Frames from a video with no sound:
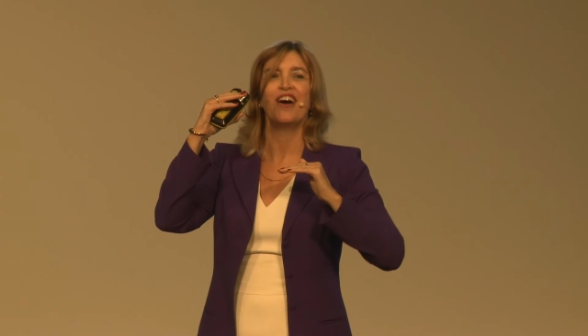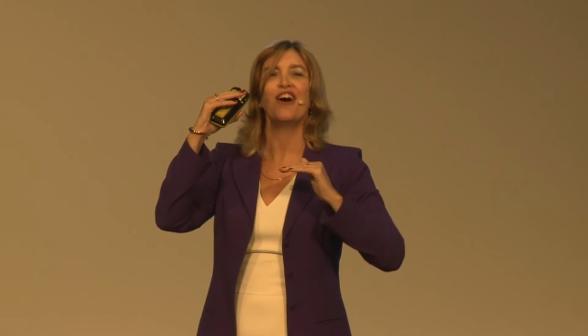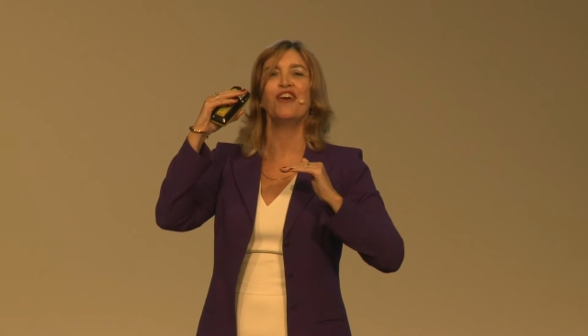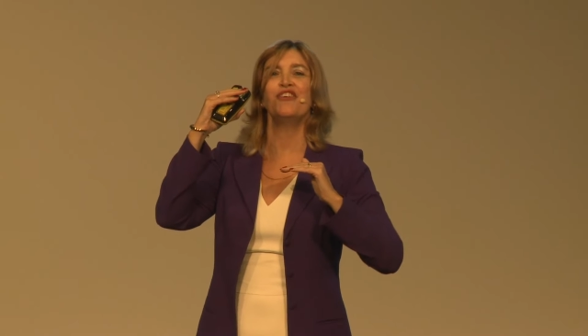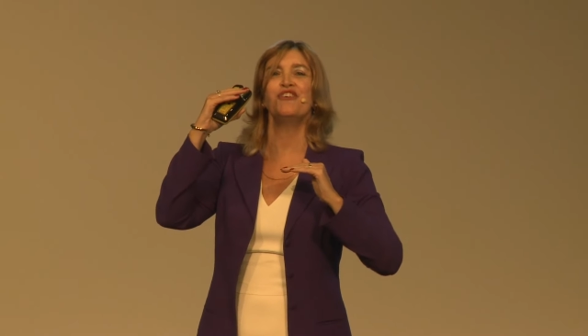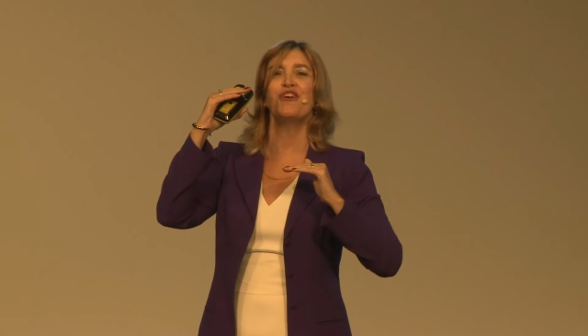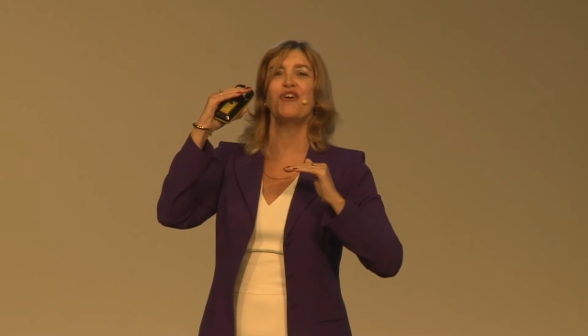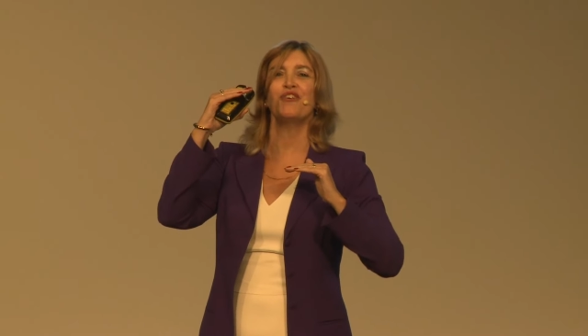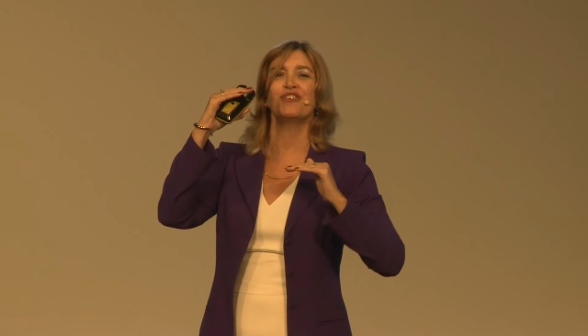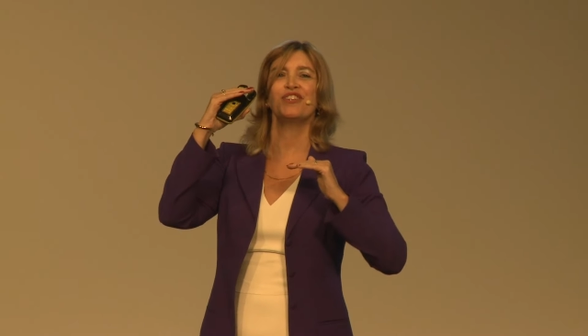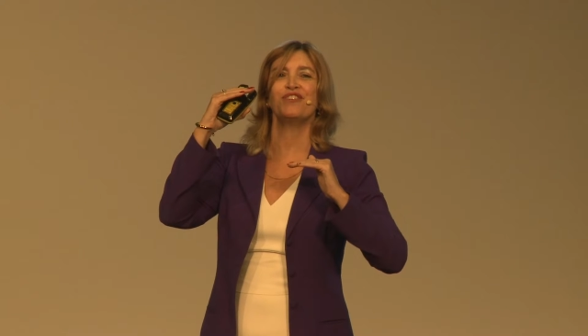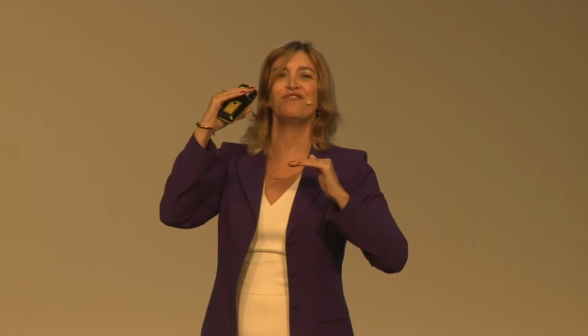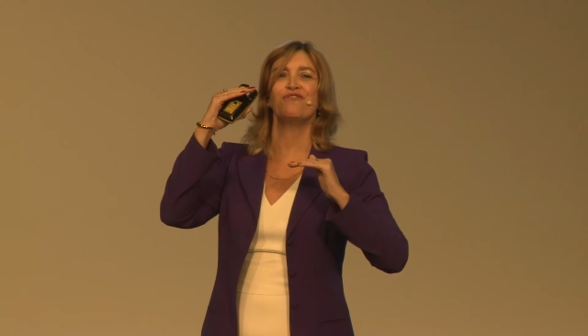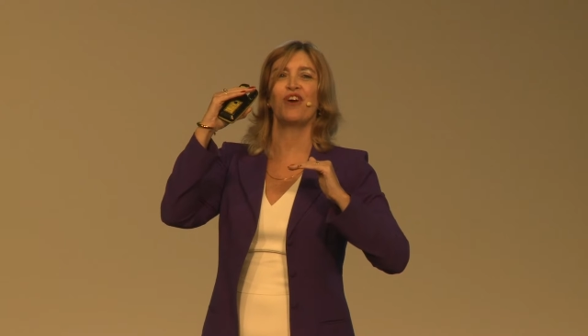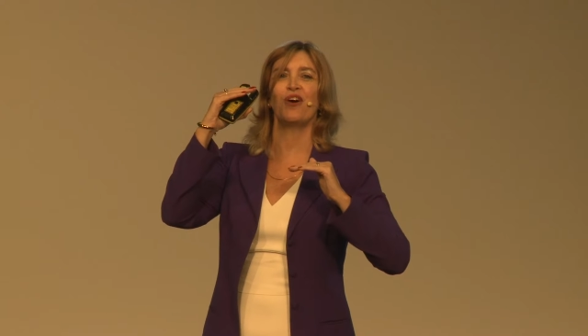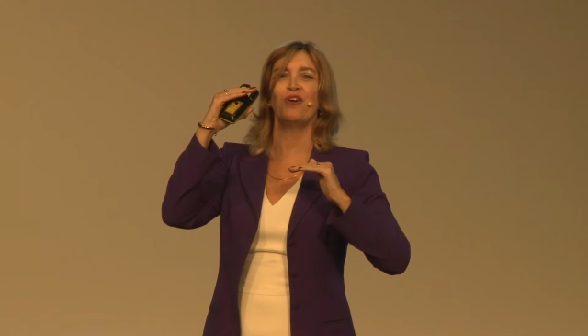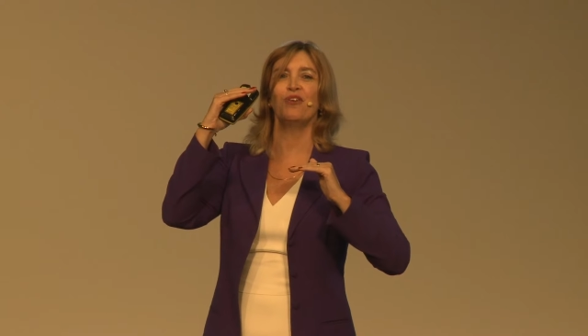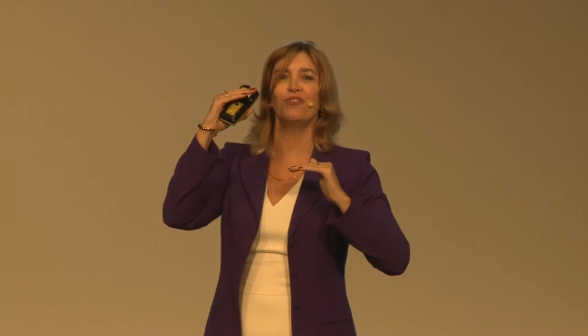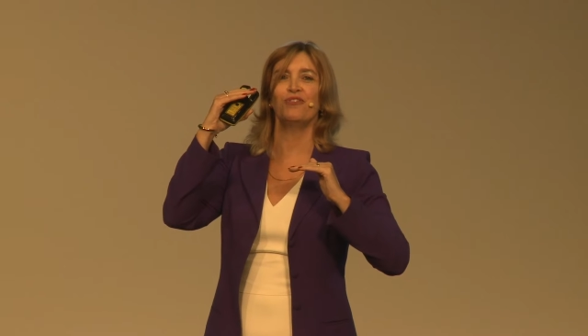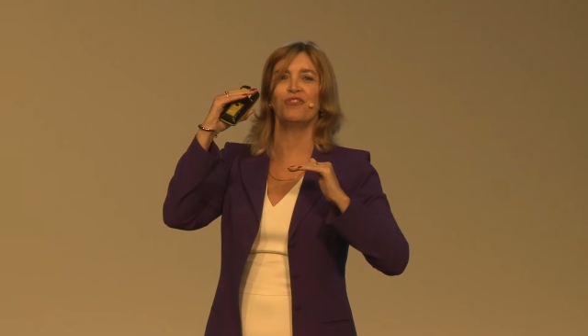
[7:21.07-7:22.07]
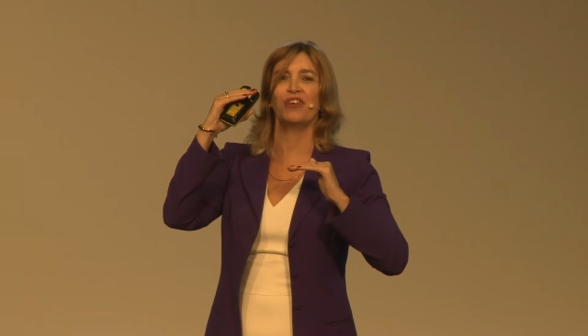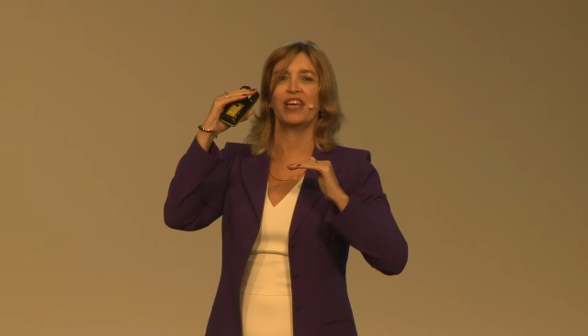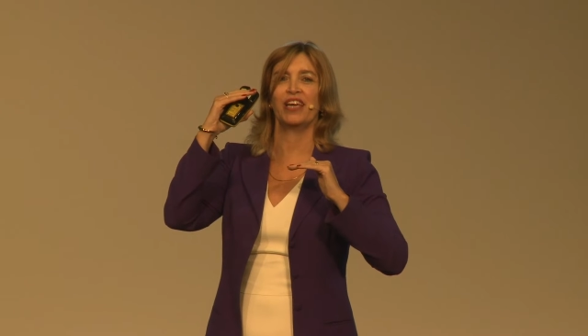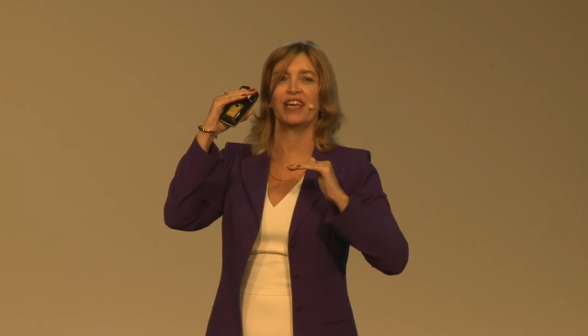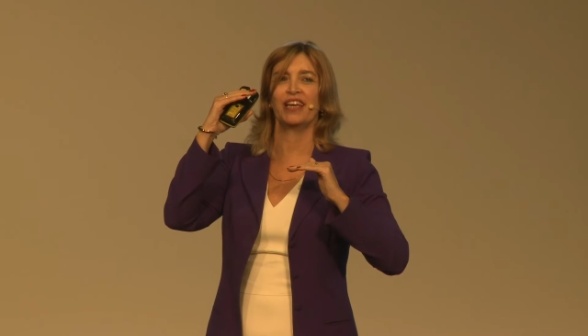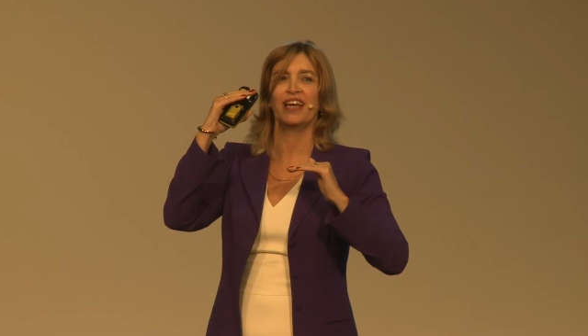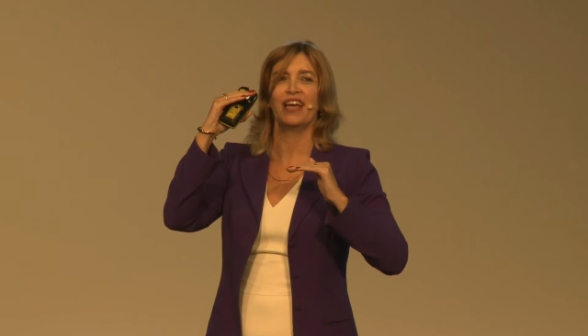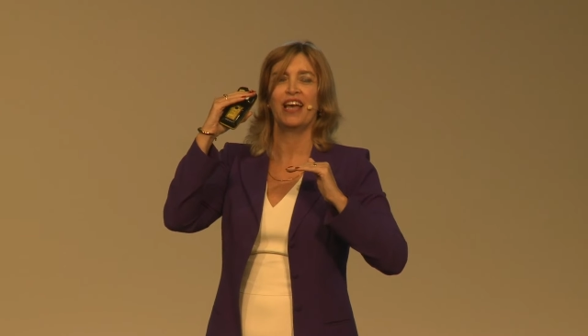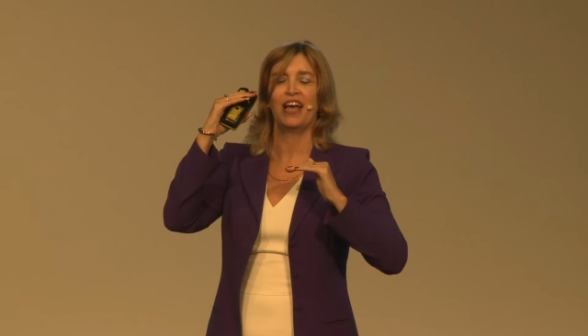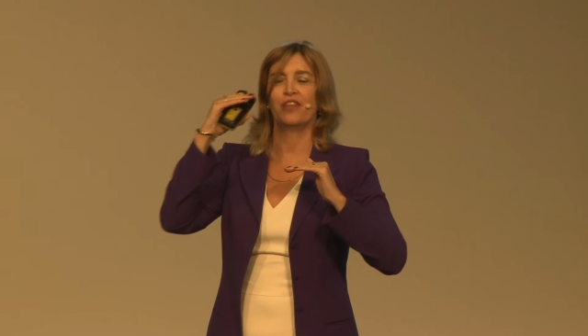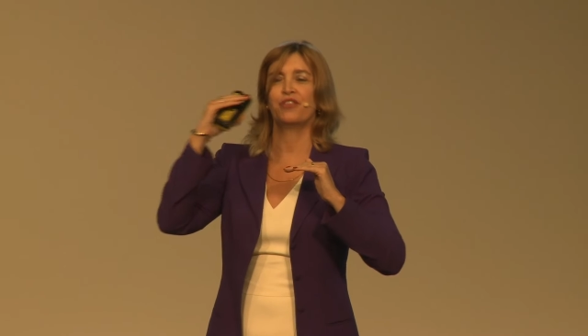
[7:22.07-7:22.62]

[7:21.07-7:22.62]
are not evolving